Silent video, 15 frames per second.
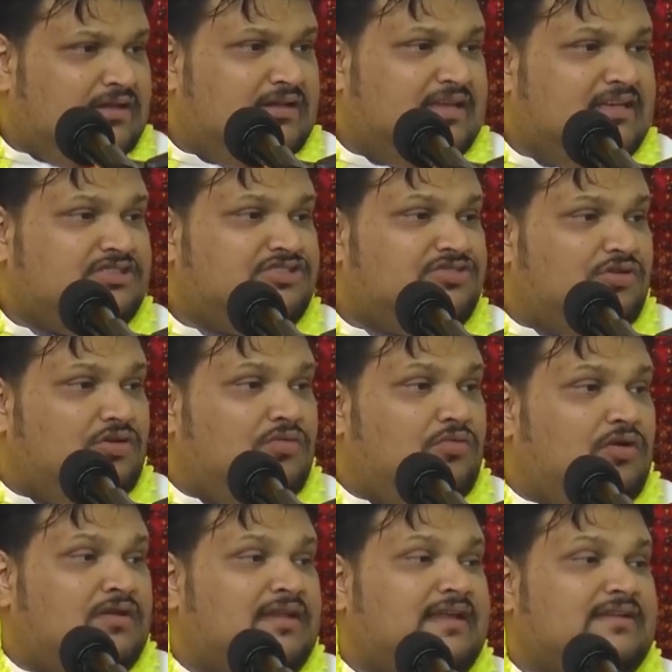They saw
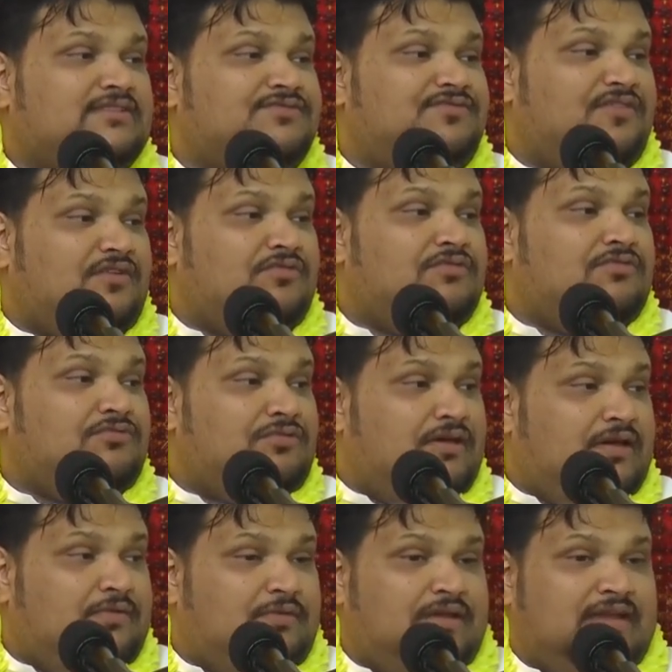one that is very
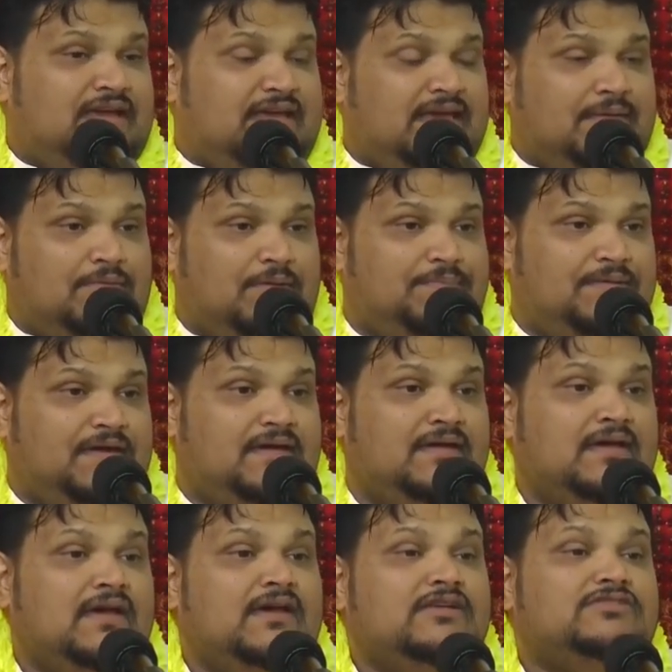rare when they came up here,
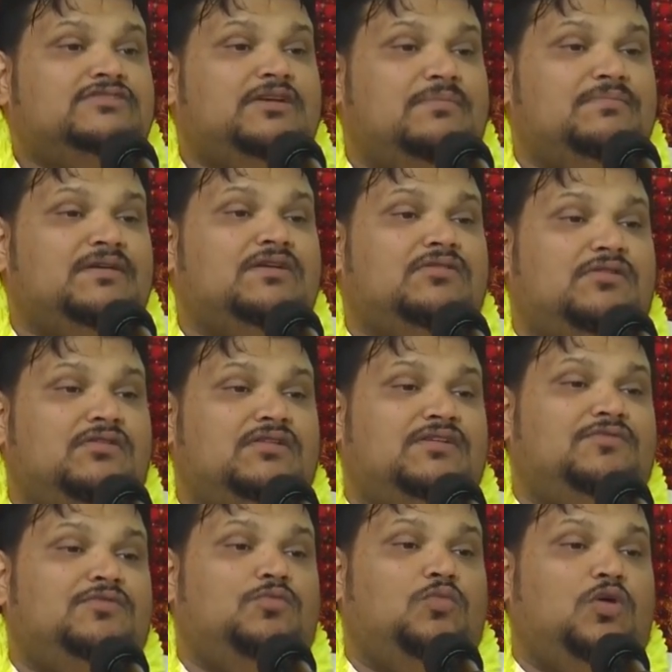something called
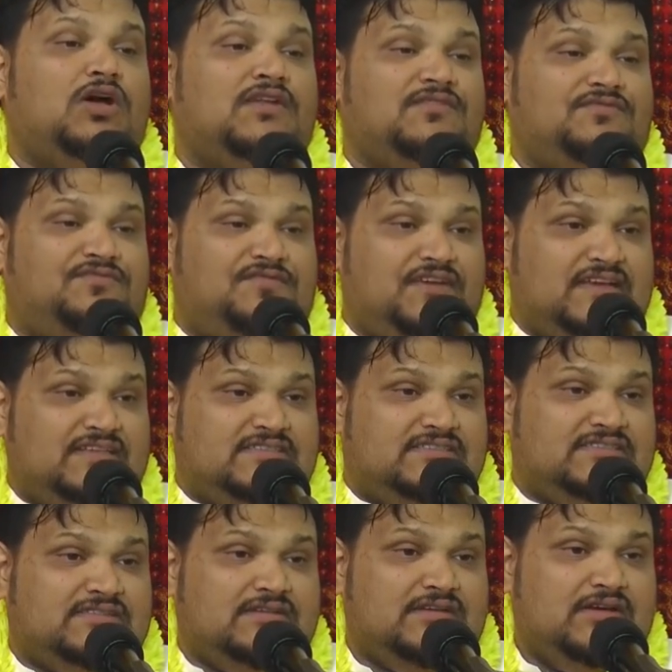the one
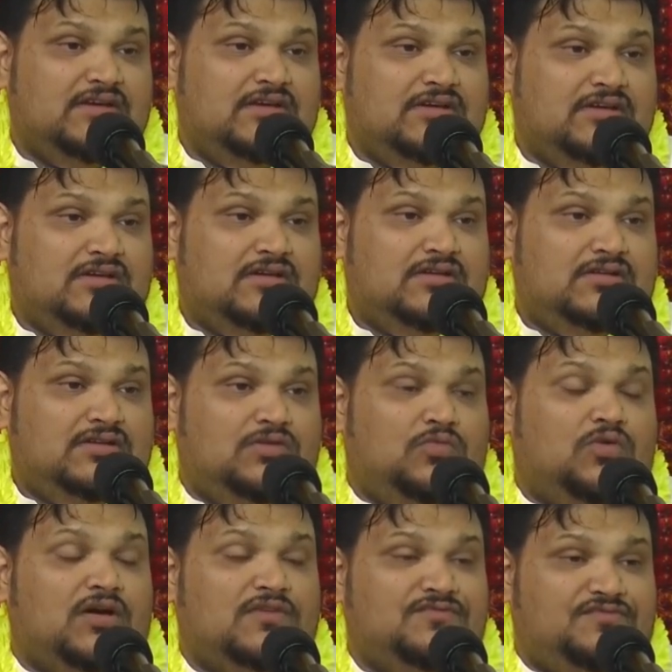face, the
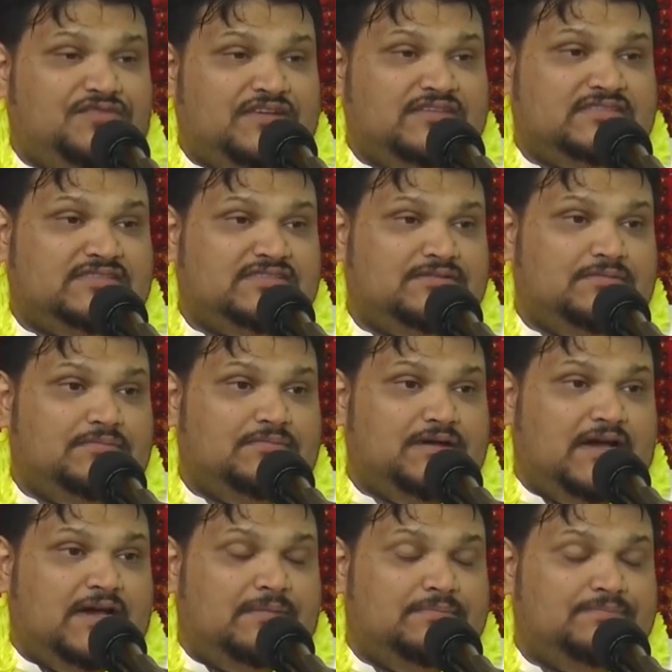one face
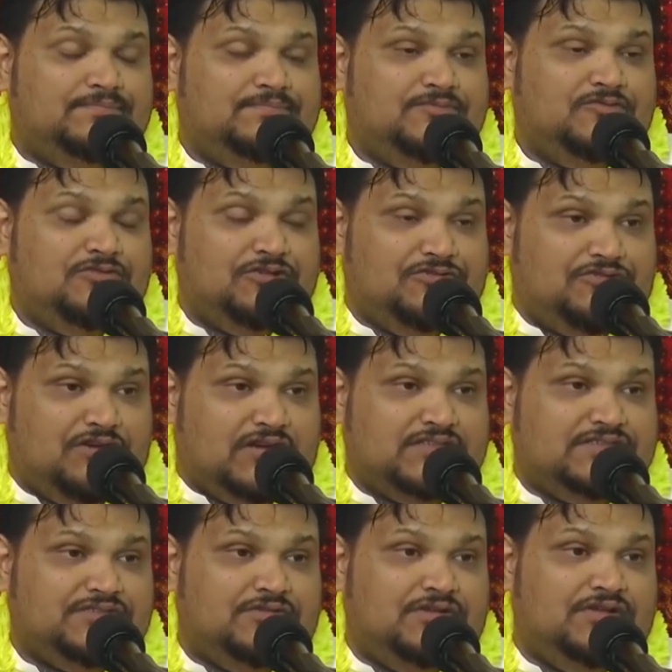um,
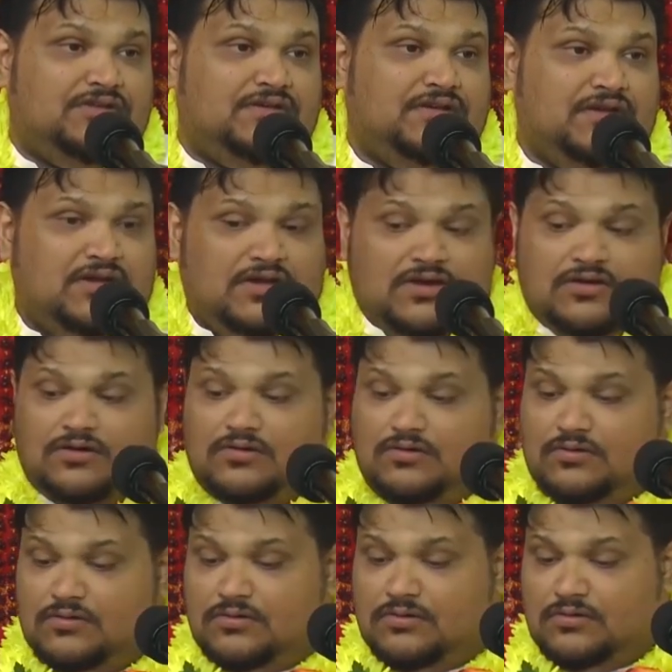Rudraksh or the
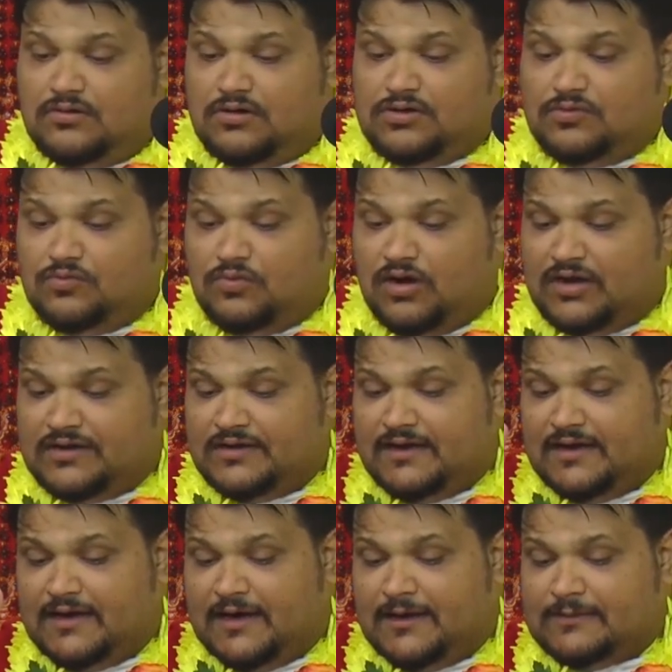or the one
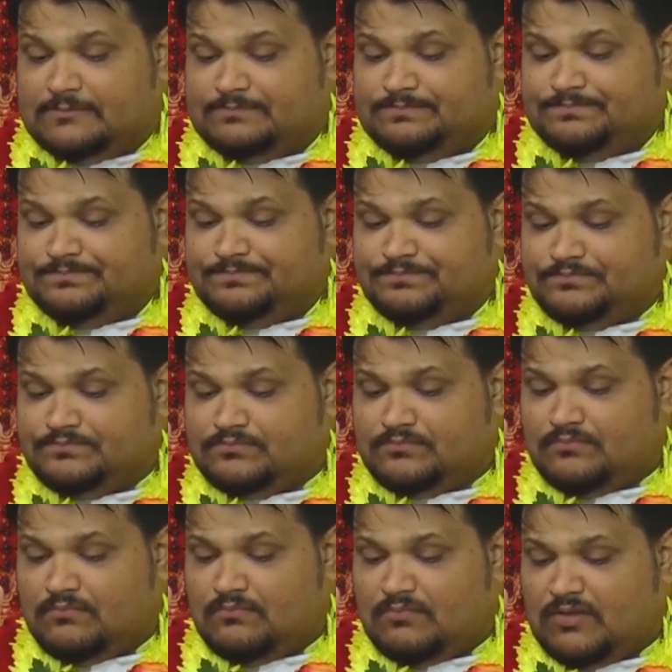um,
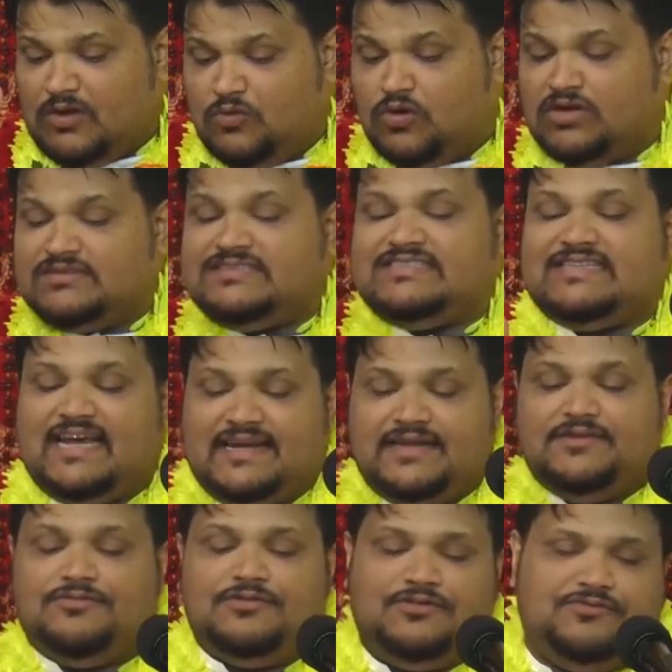
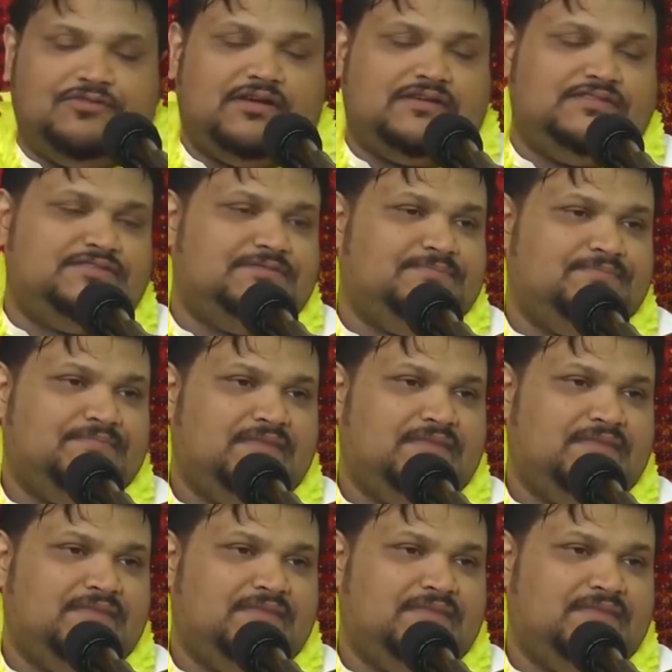one-sided Rudraksha.